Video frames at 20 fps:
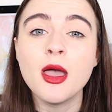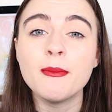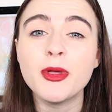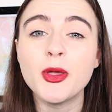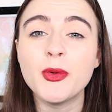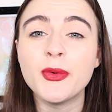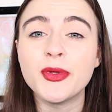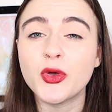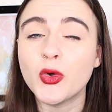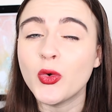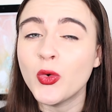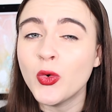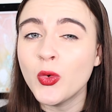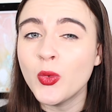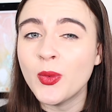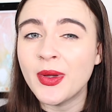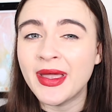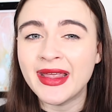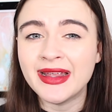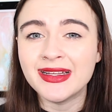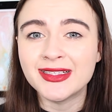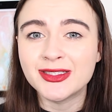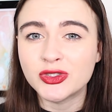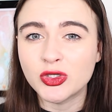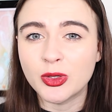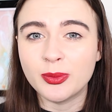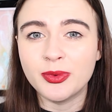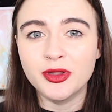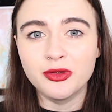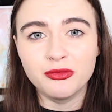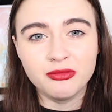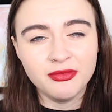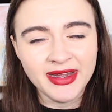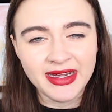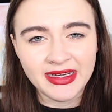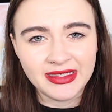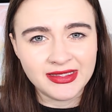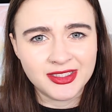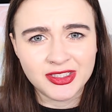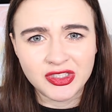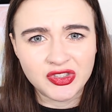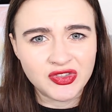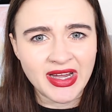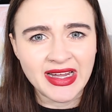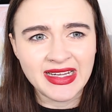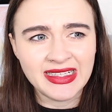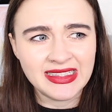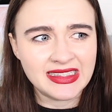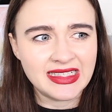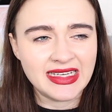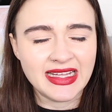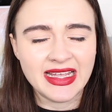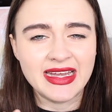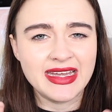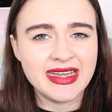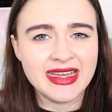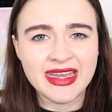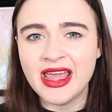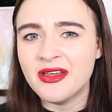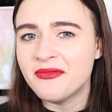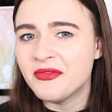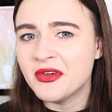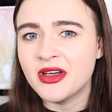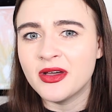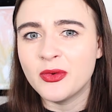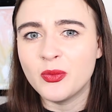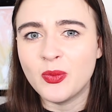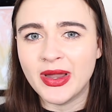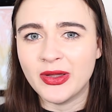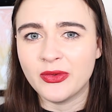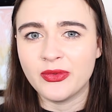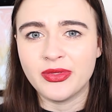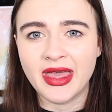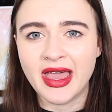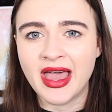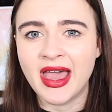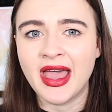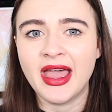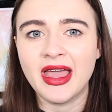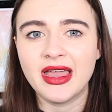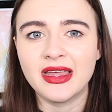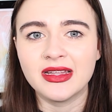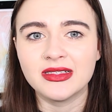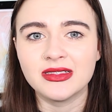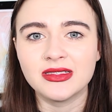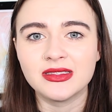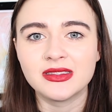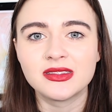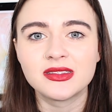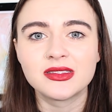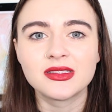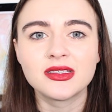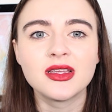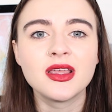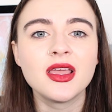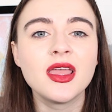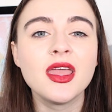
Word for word: but it would always stop at the wrist, strangely, it never went on the hands.